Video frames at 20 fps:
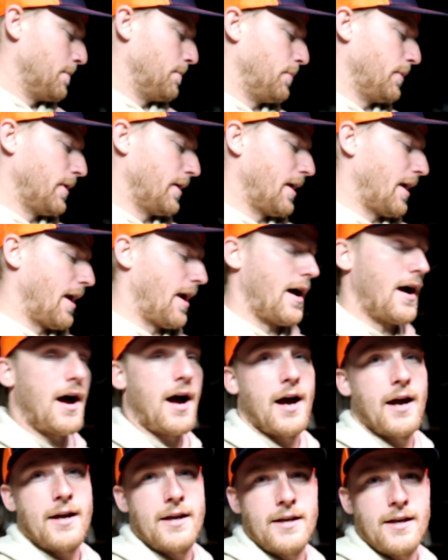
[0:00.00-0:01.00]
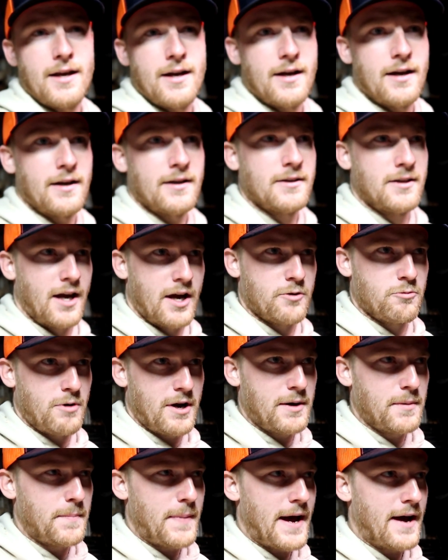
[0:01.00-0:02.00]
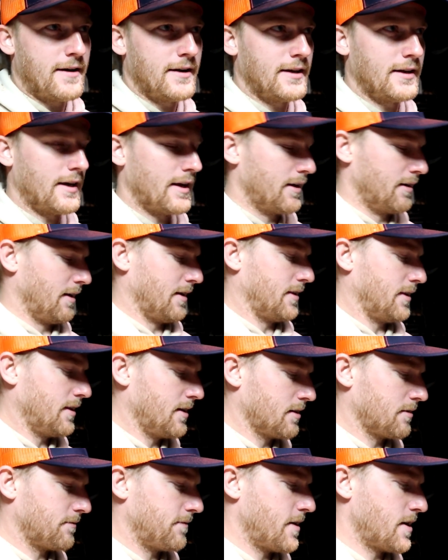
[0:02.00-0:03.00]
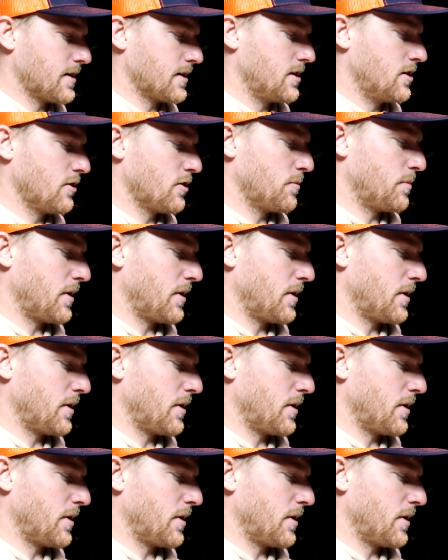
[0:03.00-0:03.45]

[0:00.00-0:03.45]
But I read about it and I think I found a cure,